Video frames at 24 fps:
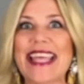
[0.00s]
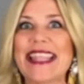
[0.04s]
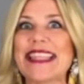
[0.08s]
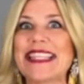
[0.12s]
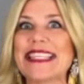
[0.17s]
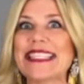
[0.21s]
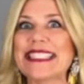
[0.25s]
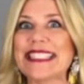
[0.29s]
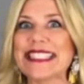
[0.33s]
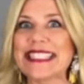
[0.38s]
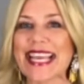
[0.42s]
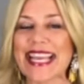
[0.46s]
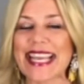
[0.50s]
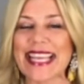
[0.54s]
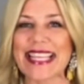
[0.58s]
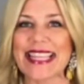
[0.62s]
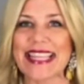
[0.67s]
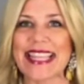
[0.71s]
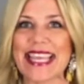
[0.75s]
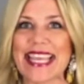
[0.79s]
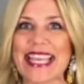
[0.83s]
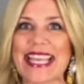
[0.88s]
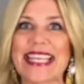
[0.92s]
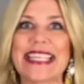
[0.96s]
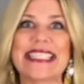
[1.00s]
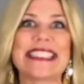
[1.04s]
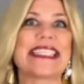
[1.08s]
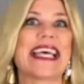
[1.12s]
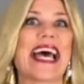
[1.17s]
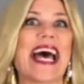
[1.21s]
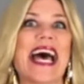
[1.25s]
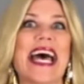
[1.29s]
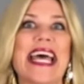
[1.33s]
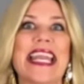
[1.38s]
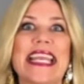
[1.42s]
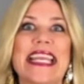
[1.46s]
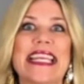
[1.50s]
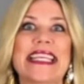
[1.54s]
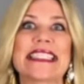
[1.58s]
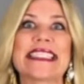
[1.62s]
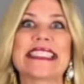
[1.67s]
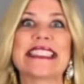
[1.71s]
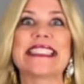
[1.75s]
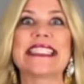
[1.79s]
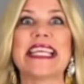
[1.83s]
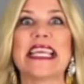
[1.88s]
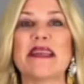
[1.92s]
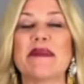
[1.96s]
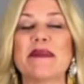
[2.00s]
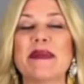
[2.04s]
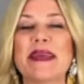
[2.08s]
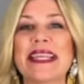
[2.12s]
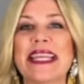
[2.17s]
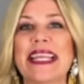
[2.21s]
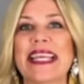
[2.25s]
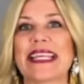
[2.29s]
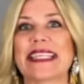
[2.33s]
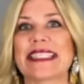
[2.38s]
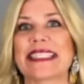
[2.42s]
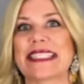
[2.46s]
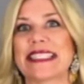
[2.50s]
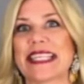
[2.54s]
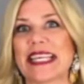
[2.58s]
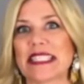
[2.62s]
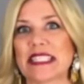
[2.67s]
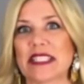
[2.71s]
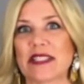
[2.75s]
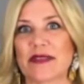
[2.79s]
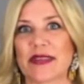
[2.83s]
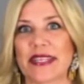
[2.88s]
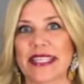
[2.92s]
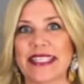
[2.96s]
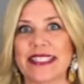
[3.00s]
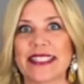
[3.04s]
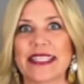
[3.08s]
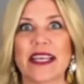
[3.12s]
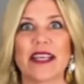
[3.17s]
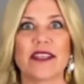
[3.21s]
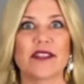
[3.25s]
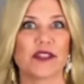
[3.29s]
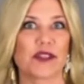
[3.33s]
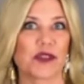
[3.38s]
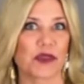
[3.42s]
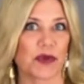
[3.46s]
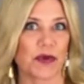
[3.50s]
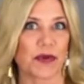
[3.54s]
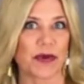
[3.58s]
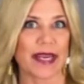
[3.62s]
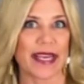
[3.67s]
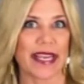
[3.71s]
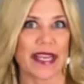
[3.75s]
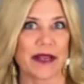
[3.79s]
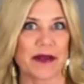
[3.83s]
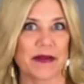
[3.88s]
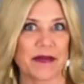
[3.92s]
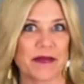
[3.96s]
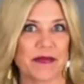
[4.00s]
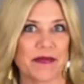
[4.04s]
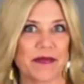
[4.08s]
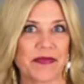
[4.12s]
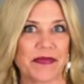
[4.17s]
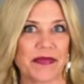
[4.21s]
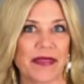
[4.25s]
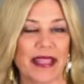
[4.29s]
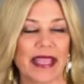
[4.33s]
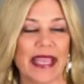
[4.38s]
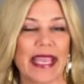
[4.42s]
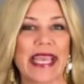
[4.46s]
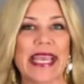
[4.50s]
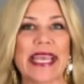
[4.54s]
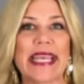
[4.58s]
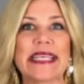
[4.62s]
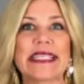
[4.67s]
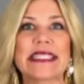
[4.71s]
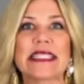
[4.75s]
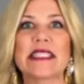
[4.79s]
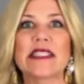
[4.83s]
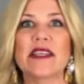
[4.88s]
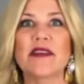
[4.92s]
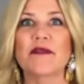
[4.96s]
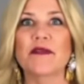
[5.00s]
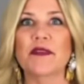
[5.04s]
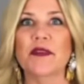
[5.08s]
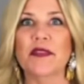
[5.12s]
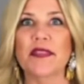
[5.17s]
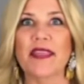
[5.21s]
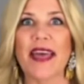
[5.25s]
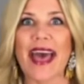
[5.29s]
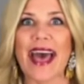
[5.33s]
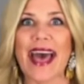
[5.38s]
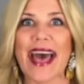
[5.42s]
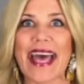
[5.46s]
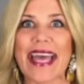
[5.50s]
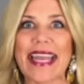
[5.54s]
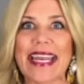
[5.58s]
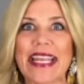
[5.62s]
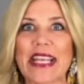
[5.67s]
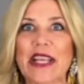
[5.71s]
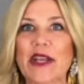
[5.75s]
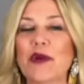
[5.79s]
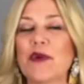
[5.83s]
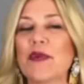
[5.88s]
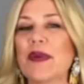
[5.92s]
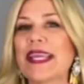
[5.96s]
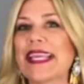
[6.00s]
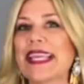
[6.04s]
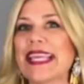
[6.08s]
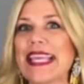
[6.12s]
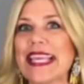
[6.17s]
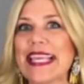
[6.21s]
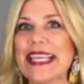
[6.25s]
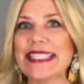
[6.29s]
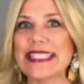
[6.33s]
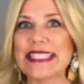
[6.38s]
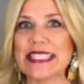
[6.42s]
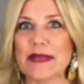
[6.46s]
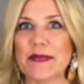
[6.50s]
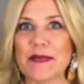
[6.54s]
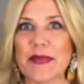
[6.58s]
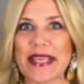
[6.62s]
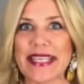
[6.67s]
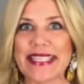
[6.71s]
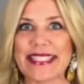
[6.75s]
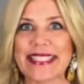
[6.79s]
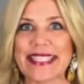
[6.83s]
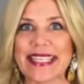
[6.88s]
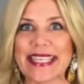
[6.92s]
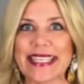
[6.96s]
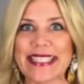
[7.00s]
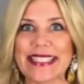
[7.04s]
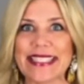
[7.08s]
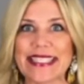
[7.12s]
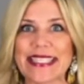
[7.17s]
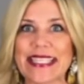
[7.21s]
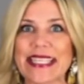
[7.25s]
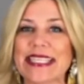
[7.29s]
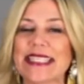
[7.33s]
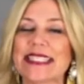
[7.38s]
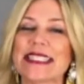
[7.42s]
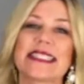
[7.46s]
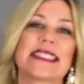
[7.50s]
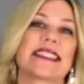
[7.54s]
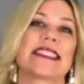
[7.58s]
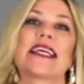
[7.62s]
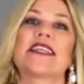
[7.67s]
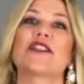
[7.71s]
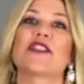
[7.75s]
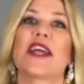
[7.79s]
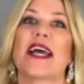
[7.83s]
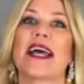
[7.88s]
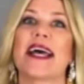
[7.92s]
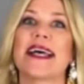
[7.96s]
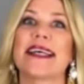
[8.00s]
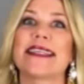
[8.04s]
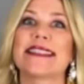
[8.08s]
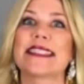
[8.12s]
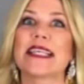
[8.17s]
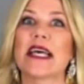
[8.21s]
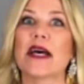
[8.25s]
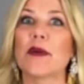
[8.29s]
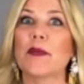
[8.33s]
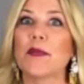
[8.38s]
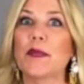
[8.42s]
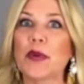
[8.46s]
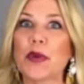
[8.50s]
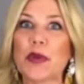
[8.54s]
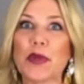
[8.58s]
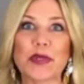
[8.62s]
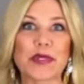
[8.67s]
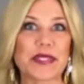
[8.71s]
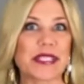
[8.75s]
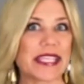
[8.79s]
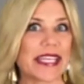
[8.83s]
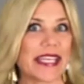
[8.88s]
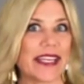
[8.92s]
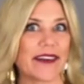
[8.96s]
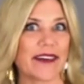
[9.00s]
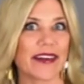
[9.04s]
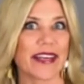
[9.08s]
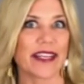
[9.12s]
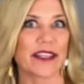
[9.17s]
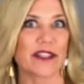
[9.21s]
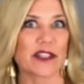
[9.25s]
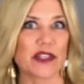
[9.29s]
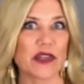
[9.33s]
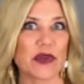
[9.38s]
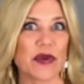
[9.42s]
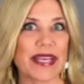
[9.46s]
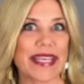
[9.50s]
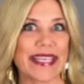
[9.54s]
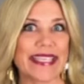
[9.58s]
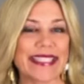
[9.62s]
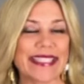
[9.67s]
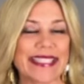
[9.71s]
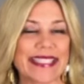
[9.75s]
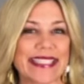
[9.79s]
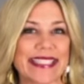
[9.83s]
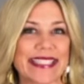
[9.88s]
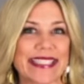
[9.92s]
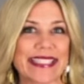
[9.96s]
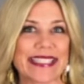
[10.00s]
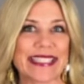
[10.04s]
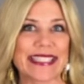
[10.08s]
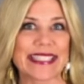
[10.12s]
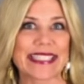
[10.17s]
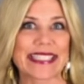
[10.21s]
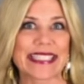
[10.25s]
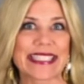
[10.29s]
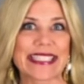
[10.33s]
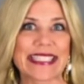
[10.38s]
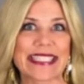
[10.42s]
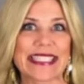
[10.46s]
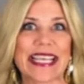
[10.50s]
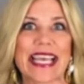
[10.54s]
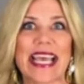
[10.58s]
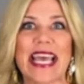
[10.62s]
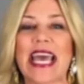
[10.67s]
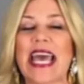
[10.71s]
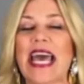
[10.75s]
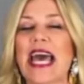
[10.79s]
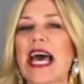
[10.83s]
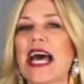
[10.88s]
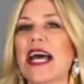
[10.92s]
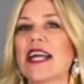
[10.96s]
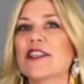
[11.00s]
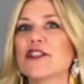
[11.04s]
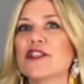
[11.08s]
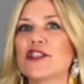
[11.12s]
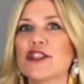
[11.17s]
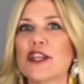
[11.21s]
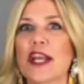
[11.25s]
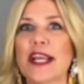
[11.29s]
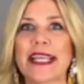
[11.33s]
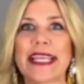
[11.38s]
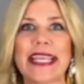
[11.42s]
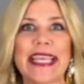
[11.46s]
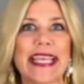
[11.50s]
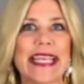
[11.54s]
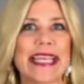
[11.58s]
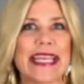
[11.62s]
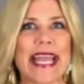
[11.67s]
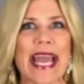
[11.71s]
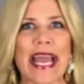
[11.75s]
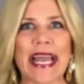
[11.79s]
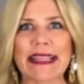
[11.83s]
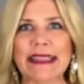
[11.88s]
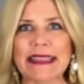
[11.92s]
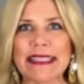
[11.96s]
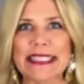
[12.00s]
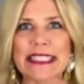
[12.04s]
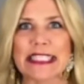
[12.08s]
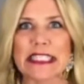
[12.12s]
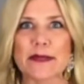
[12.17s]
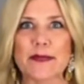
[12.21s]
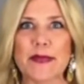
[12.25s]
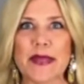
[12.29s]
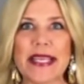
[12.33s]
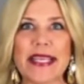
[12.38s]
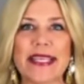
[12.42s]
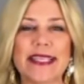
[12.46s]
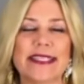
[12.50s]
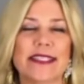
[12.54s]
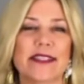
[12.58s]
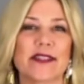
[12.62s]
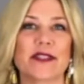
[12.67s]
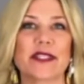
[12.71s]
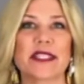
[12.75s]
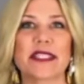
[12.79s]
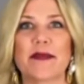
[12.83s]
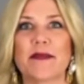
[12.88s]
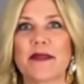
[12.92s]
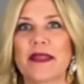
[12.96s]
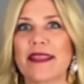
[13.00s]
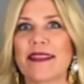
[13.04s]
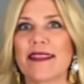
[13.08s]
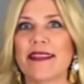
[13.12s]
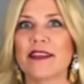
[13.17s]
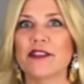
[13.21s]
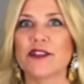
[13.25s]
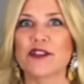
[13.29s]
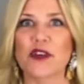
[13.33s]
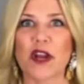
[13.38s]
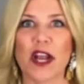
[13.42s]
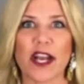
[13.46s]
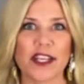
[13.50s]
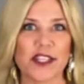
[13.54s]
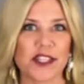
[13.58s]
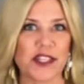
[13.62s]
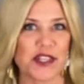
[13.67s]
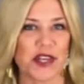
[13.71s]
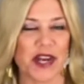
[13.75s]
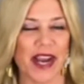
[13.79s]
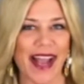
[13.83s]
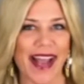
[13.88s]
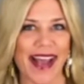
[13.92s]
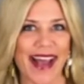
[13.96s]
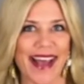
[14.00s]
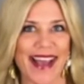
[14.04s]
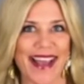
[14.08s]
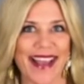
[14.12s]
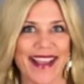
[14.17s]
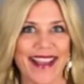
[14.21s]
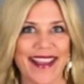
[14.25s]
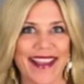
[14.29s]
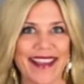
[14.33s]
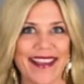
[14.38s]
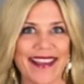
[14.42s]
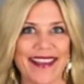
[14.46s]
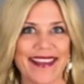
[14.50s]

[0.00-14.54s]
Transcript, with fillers: The second thing is adding statement accessories and jewelry. So for that, quick, easy pieces, such as a bold earring choice, a chunky necklace piece or something that draws your eye,